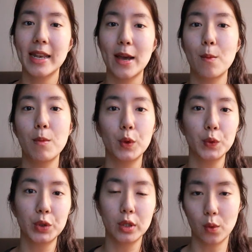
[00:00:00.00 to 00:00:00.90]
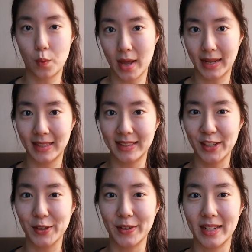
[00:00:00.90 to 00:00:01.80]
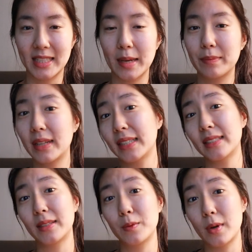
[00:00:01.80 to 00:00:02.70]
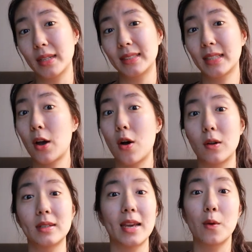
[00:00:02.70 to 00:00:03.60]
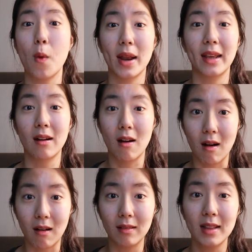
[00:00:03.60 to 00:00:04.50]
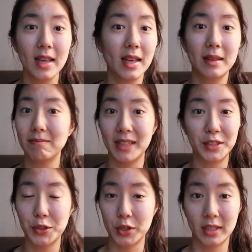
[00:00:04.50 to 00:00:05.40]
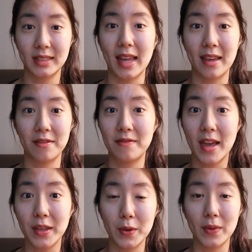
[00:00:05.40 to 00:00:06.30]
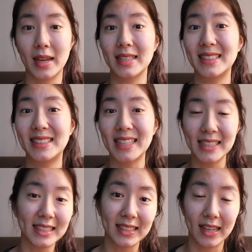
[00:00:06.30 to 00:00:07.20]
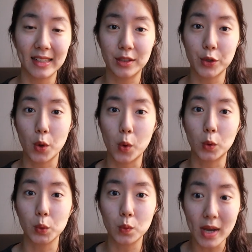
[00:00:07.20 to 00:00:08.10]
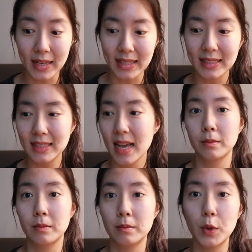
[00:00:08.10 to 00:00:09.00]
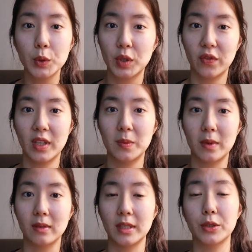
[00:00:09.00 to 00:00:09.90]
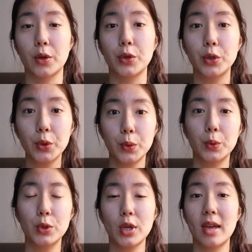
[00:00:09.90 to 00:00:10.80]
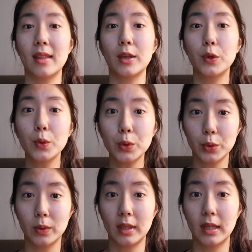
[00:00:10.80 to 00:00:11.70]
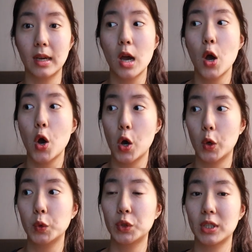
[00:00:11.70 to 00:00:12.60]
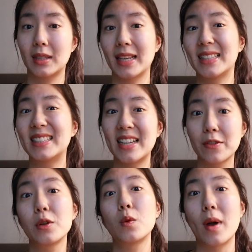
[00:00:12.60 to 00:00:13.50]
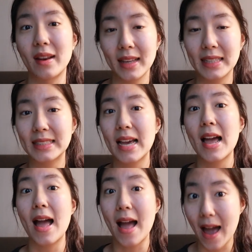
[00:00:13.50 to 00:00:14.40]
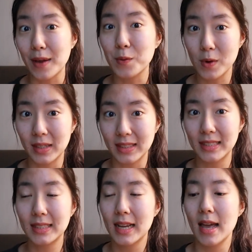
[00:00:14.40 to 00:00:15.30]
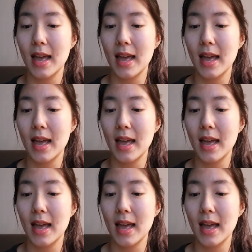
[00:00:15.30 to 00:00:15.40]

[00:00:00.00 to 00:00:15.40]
Now, most weddings in Korea take place in what's called a wedding hall. It's just a venue that is designated to hold weddings. Most of these buildings are huge and they usually host like several weddings at once.